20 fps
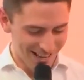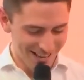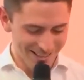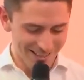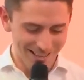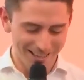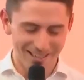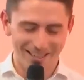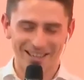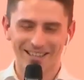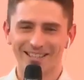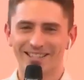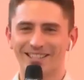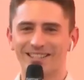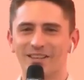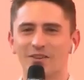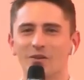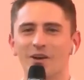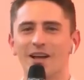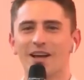in that
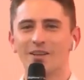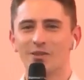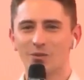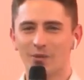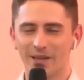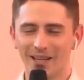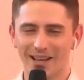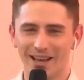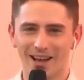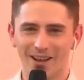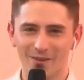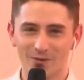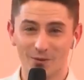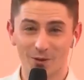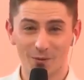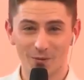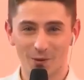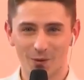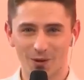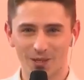case, as we have
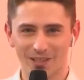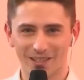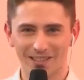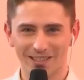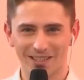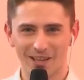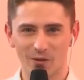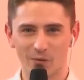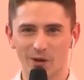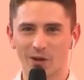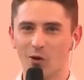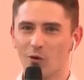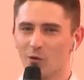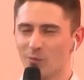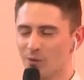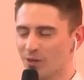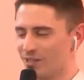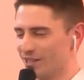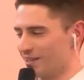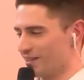no more questions and we're
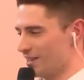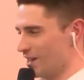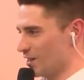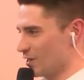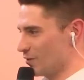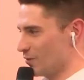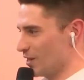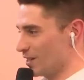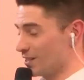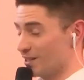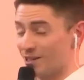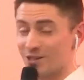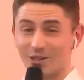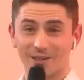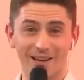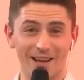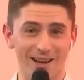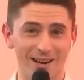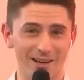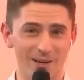almost at the end of our
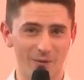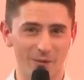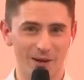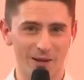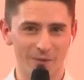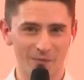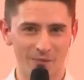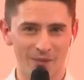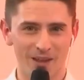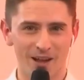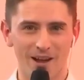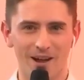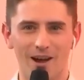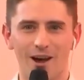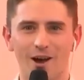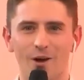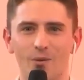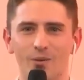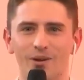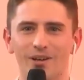session anyway,
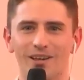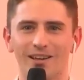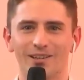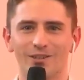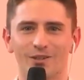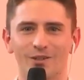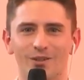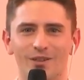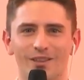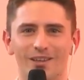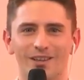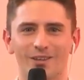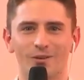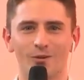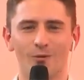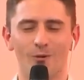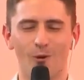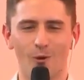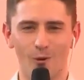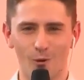I would like to thank
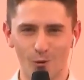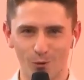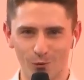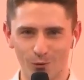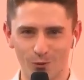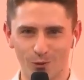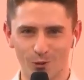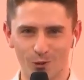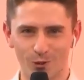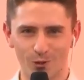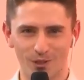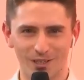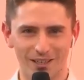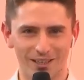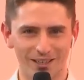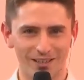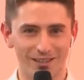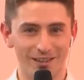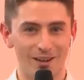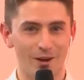you all for tuning
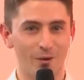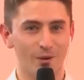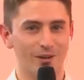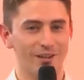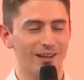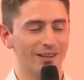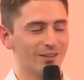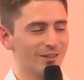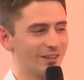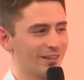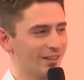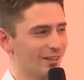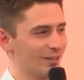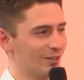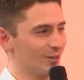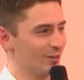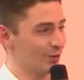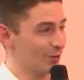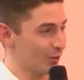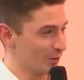in. I would like to
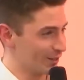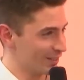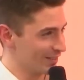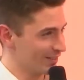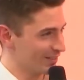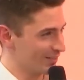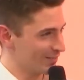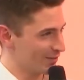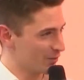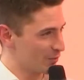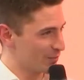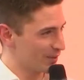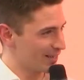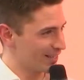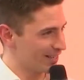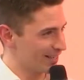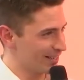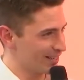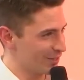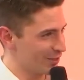thank you, Doctor, for
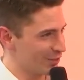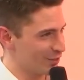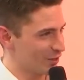being here,